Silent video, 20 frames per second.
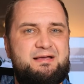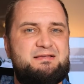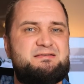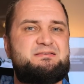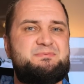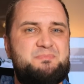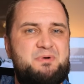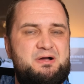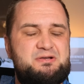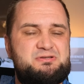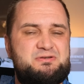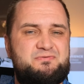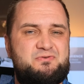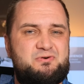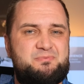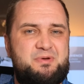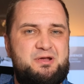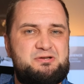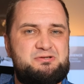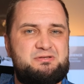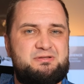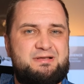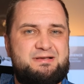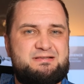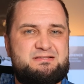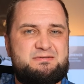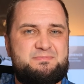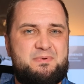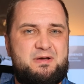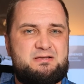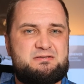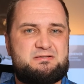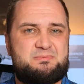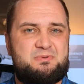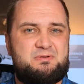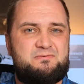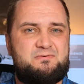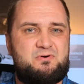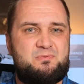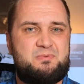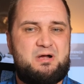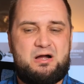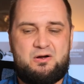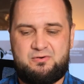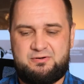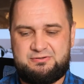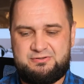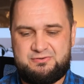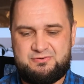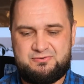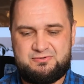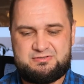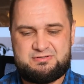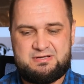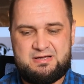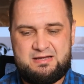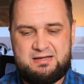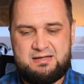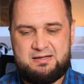as much information as possible from our tunes.